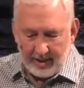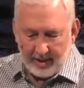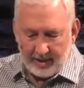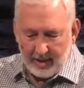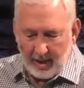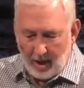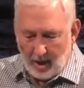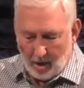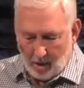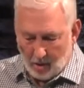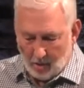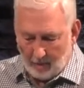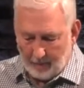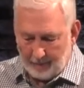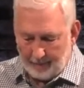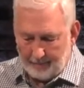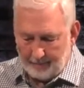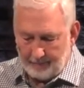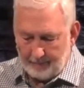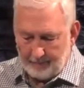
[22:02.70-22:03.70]
so,
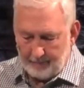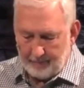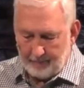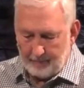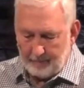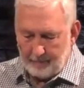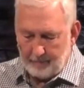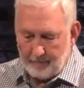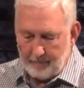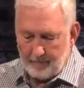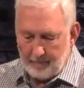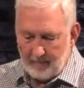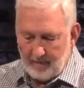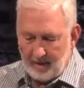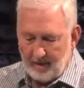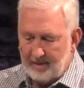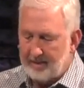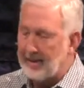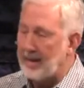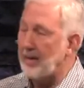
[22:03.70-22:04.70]

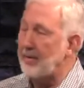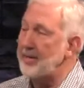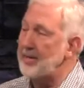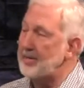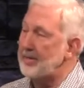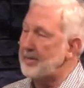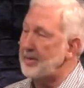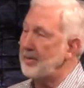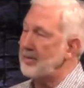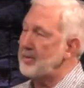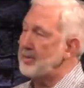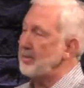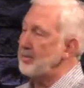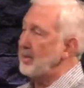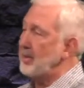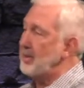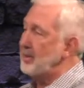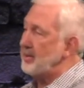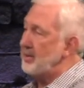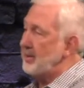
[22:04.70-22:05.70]
now he's so, so
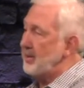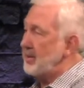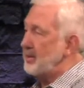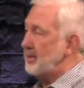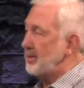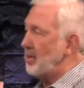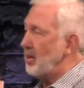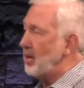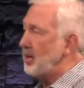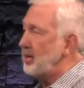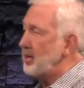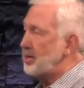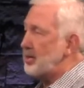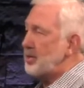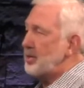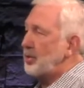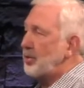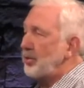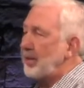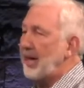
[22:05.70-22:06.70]
he's he's gone to
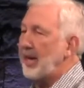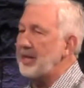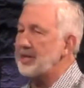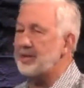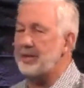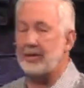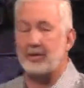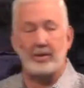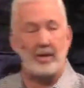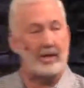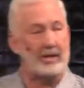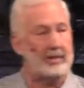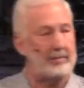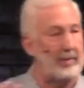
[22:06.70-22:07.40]
creation, talked